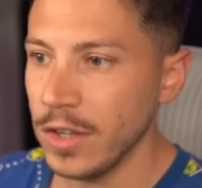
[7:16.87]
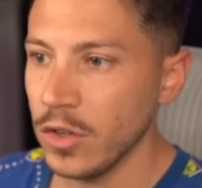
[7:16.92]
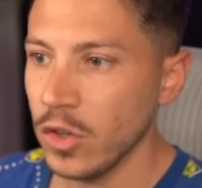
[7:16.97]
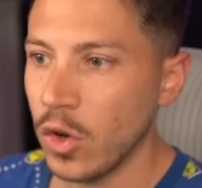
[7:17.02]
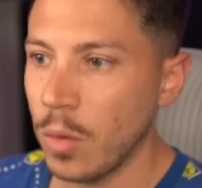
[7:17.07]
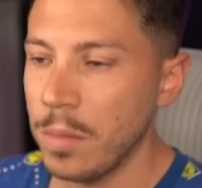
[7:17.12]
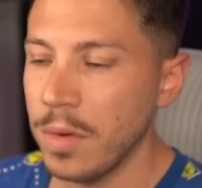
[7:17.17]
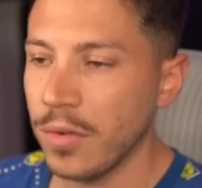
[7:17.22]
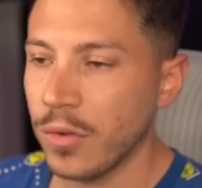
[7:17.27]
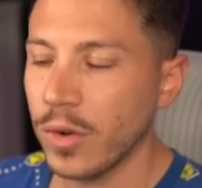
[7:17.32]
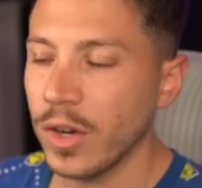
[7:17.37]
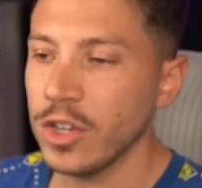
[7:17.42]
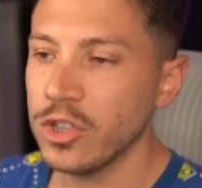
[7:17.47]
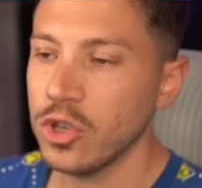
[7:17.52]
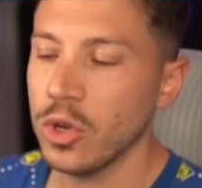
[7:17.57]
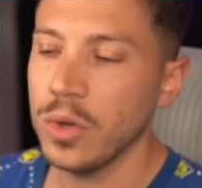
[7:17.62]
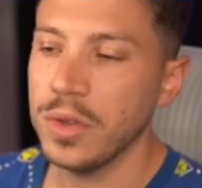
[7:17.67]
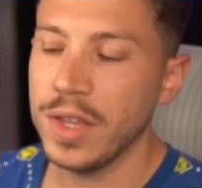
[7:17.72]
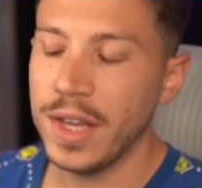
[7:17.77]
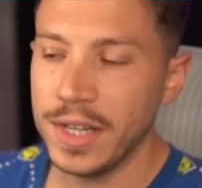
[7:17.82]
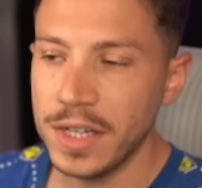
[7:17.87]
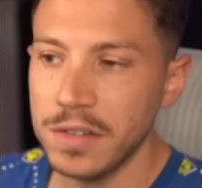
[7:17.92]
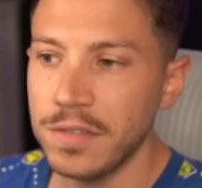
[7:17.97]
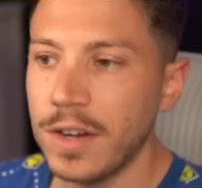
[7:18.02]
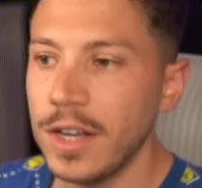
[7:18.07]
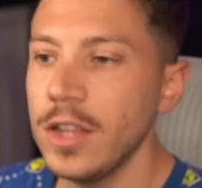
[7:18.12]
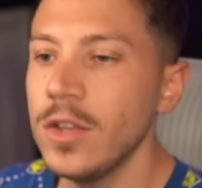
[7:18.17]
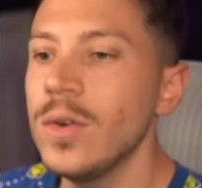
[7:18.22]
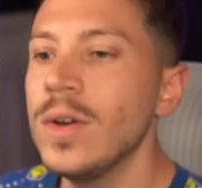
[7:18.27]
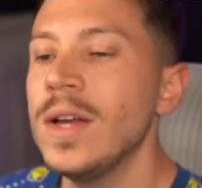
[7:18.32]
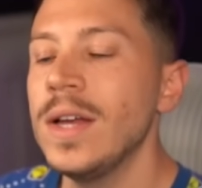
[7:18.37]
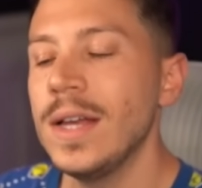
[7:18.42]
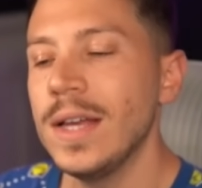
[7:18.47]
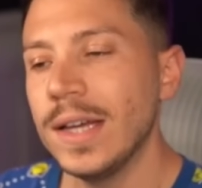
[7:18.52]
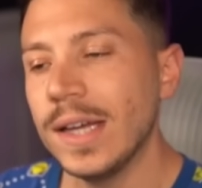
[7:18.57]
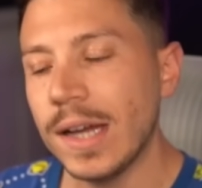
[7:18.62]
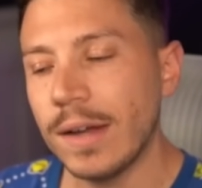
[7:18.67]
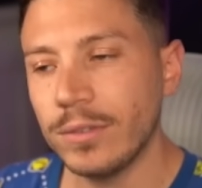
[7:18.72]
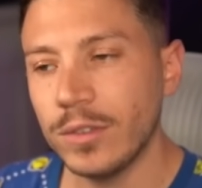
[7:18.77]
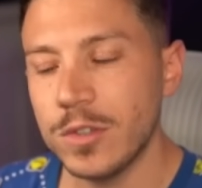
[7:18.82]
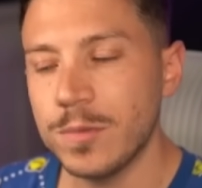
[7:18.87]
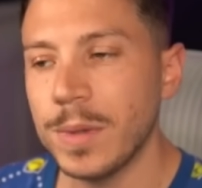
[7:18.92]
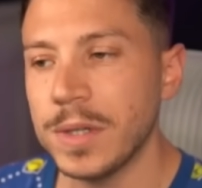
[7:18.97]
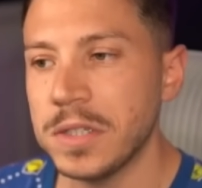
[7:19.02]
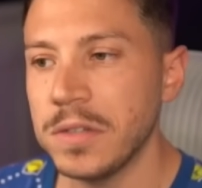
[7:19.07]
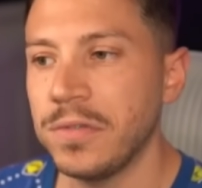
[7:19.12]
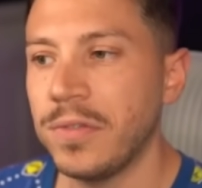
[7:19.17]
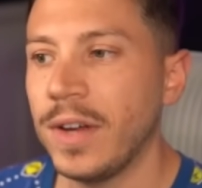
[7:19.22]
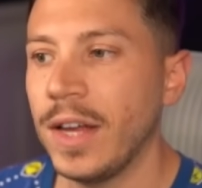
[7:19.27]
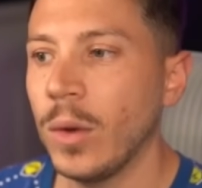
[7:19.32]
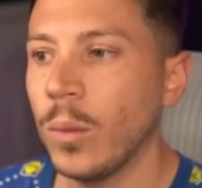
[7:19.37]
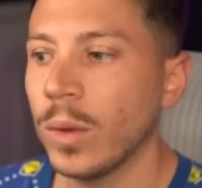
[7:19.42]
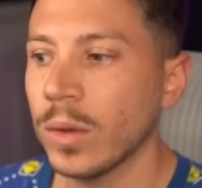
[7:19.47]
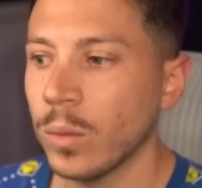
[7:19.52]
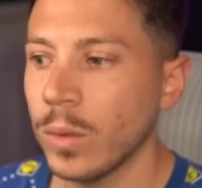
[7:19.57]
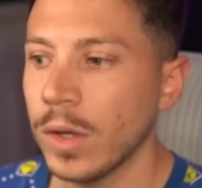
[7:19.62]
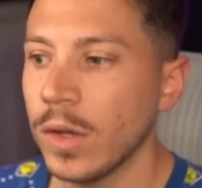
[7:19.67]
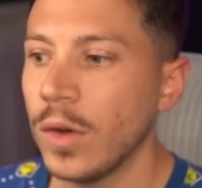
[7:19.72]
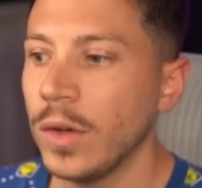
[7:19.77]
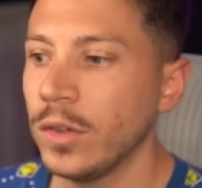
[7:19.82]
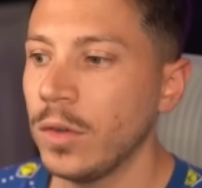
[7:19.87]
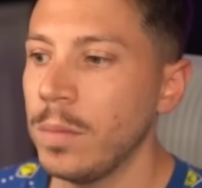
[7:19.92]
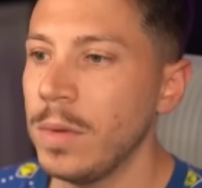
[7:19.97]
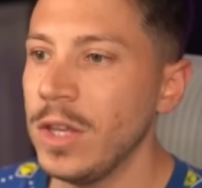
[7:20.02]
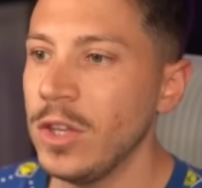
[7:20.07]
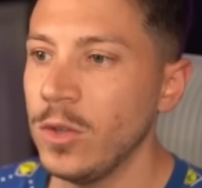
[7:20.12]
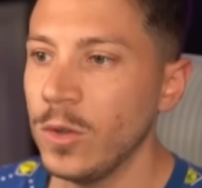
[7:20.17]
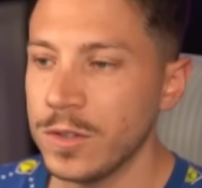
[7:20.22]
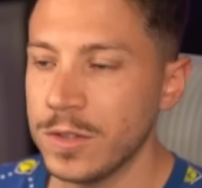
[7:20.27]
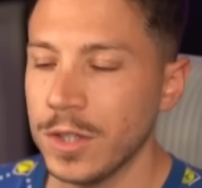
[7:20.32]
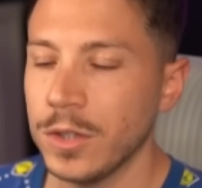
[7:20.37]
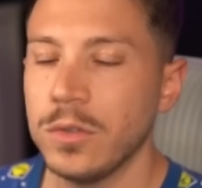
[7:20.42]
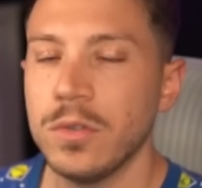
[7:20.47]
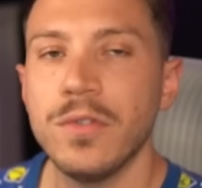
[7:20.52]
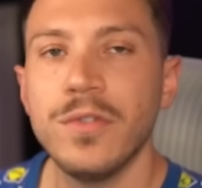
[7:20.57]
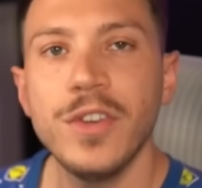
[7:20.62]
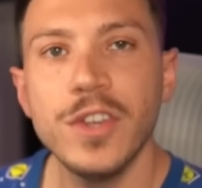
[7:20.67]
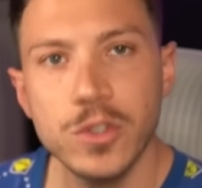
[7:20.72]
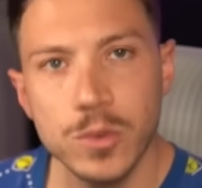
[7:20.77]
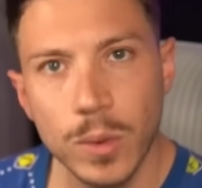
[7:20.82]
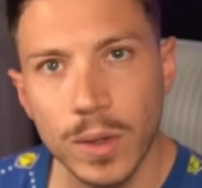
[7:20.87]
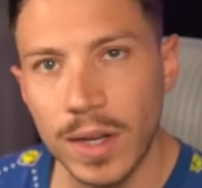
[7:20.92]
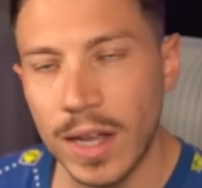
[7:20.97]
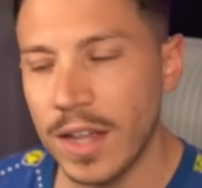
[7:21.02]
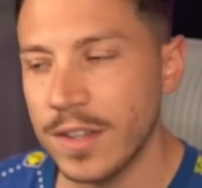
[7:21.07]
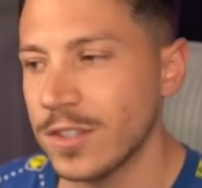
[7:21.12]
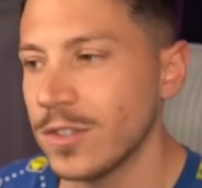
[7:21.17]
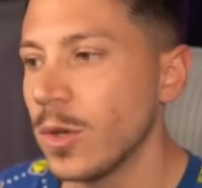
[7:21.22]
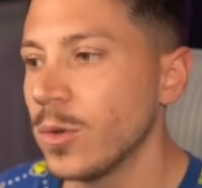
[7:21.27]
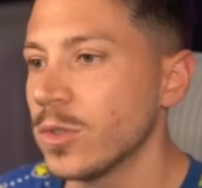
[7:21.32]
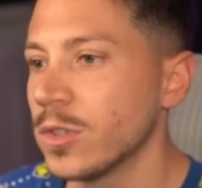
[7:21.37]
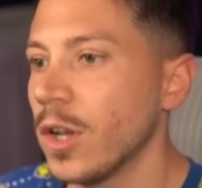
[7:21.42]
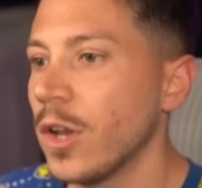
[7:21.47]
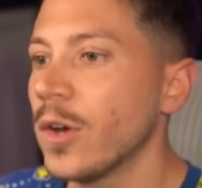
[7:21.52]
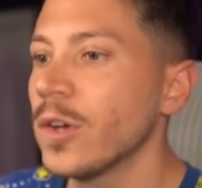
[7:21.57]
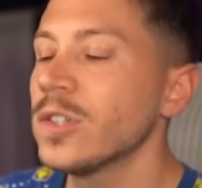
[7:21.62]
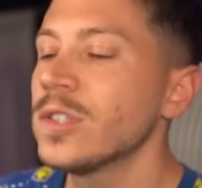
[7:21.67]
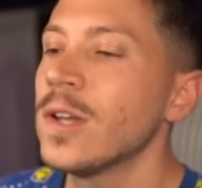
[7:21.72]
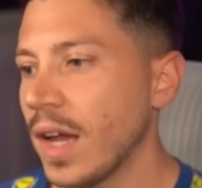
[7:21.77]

Now, before I show you the header value, I have to specify what we're going to be using to visualize those logs.